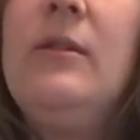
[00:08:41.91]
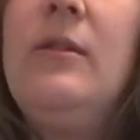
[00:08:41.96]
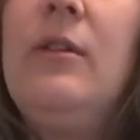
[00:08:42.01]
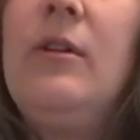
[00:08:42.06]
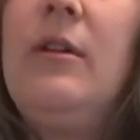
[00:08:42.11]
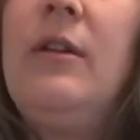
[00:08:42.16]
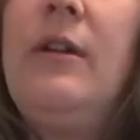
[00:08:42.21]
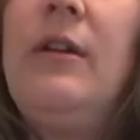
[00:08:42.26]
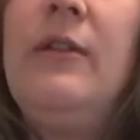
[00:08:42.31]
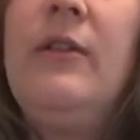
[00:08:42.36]

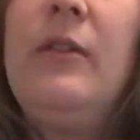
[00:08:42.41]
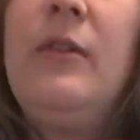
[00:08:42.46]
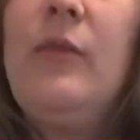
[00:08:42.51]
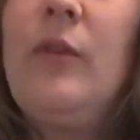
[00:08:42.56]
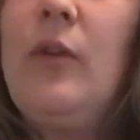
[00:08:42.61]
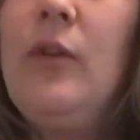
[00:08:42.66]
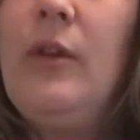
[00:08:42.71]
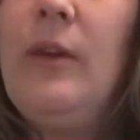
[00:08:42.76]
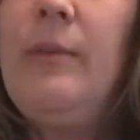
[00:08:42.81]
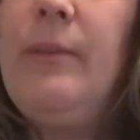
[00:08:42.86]
or the
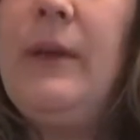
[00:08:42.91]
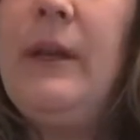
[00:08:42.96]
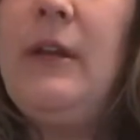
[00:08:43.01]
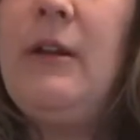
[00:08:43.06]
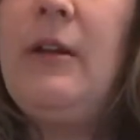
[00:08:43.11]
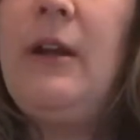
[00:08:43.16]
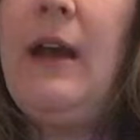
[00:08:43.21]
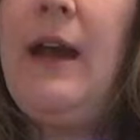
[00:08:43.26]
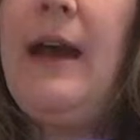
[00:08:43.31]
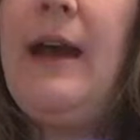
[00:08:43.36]
grown-up at
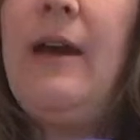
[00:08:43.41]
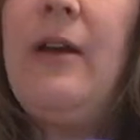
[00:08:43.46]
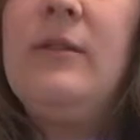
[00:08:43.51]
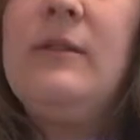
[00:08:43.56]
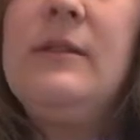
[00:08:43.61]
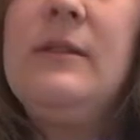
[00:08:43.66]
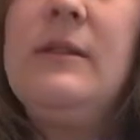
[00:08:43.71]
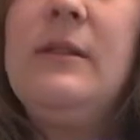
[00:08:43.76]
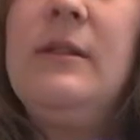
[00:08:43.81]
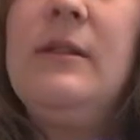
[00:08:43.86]
your
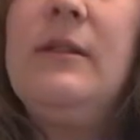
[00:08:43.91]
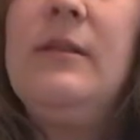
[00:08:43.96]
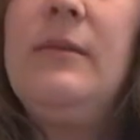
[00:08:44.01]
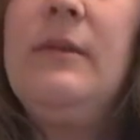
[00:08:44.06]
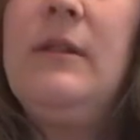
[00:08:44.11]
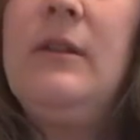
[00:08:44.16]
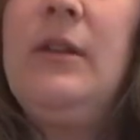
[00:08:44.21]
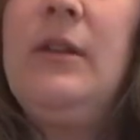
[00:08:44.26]
house to,